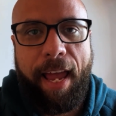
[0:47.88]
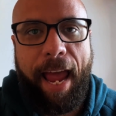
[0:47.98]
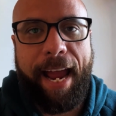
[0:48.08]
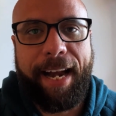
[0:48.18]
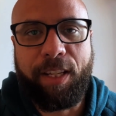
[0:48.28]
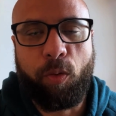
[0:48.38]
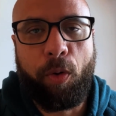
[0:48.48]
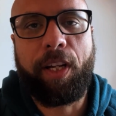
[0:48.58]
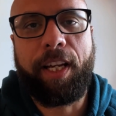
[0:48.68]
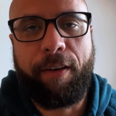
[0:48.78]
And it's
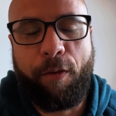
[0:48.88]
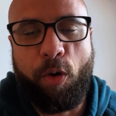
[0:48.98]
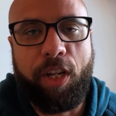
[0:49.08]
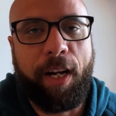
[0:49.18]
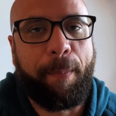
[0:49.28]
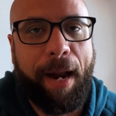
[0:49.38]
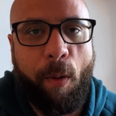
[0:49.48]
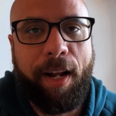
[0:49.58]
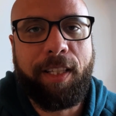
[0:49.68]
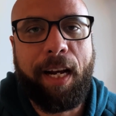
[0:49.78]
really unfortunate, but I
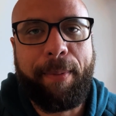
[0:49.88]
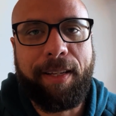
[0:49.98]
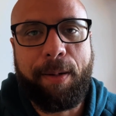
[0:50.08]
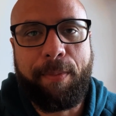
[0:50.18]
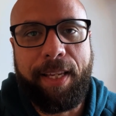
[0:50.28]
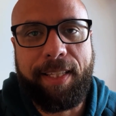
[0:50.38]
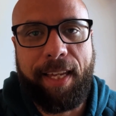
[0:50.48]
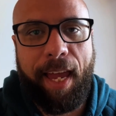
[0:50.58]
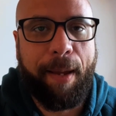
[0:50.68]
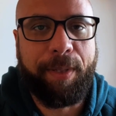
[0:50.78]
want to talk about some of these
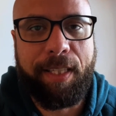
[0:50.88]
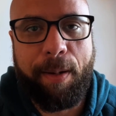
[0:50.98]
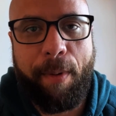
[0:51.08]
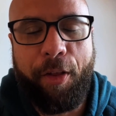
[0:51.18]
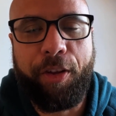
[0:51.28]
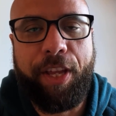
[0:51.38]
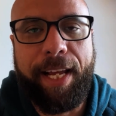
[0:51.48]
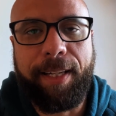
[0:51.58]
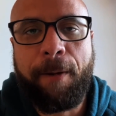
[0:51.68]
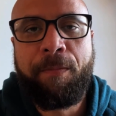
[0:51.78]
scams and some other
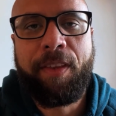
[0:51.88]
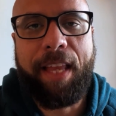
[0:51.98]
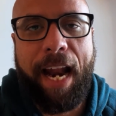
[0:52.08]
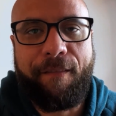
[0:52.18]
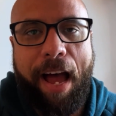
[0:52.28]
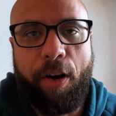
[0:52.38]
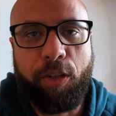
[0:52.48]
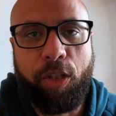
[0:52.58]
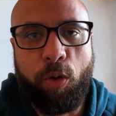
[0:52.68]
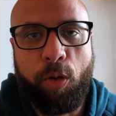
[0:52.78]
things that I found on
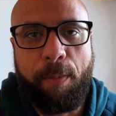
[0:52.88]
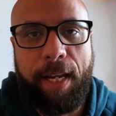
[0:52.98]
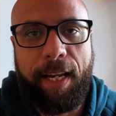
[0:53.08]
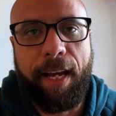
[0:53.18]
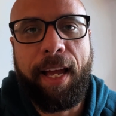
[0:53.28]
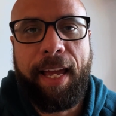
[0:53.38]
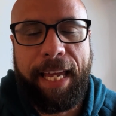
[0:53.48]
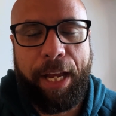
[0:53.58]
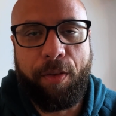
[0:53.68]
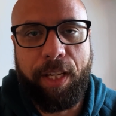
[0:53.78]
social media
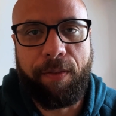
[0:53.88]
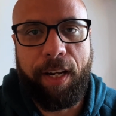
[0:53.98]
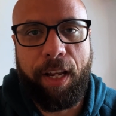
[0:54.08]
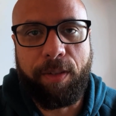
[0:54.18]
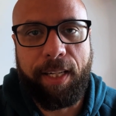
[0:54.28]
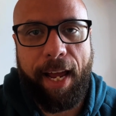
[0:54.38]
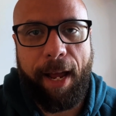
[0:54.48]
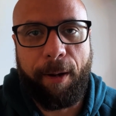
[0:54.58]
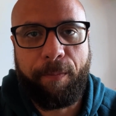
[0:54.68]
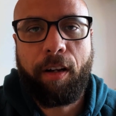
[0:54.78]
here in this video
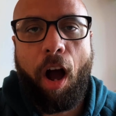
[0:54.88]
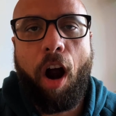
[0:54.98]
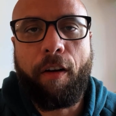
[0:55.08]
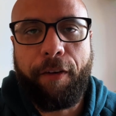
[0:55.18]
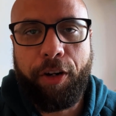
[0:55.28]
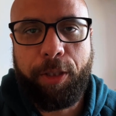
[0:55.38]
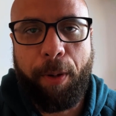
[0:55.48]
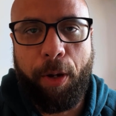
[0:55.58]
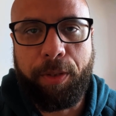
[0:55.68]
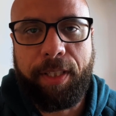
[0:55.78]
today. Our first
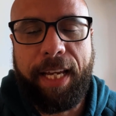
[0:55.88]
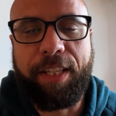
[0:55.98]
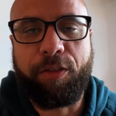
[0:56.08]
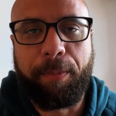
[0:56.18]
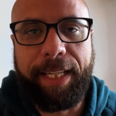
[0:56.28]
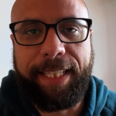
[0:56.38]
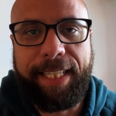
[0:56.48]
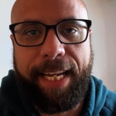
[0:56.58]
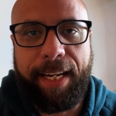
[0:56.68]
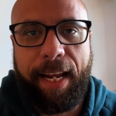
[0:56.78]
post is from
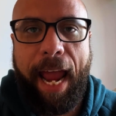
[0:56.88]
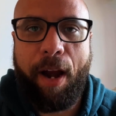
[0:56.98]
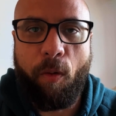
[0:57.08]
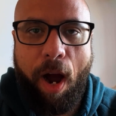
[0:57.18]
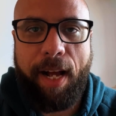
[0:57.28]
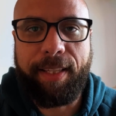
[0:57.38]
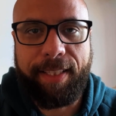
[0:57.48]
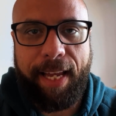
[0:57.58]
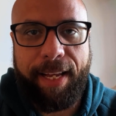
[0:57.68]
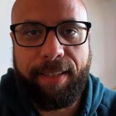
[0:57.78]
LinkedIn, and Ron
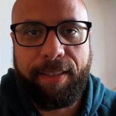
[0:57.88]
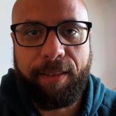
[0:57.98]
says,